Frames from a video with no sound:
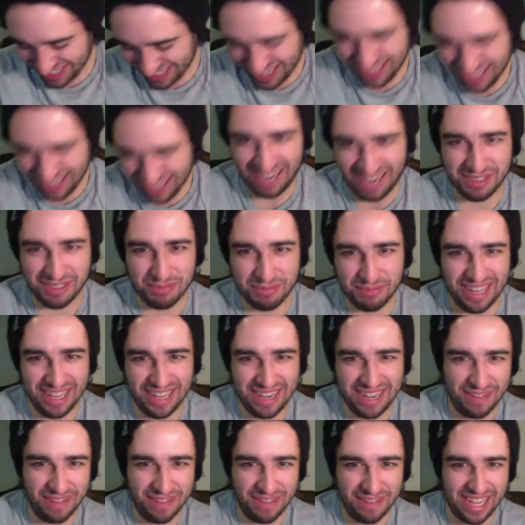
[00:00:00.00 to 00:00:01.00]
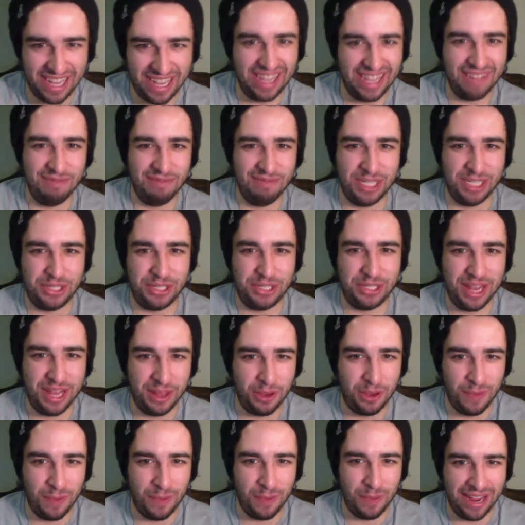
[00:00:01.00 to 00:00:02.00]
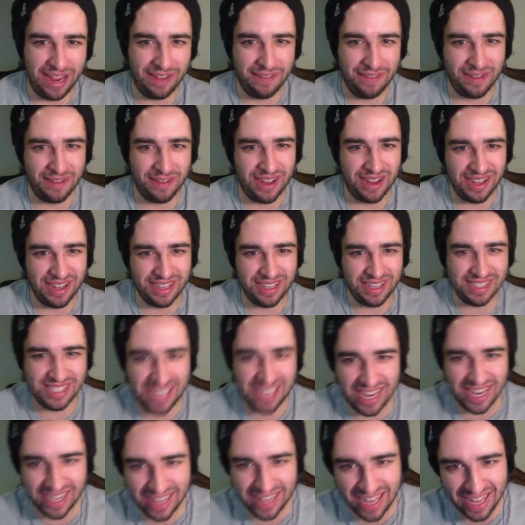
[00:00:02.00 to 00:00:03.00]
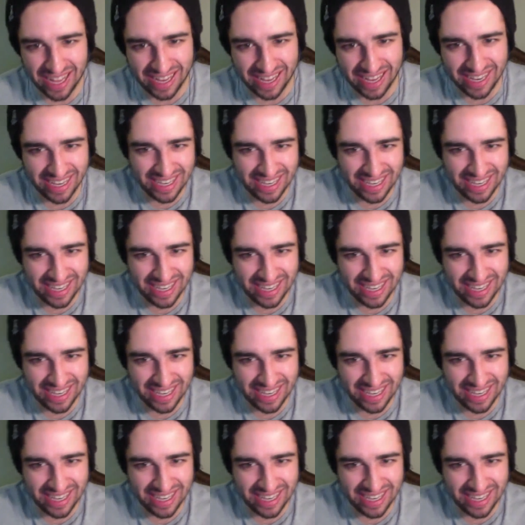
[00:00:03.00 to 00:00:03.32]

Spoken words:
I was planning my J-Lo way of saying that.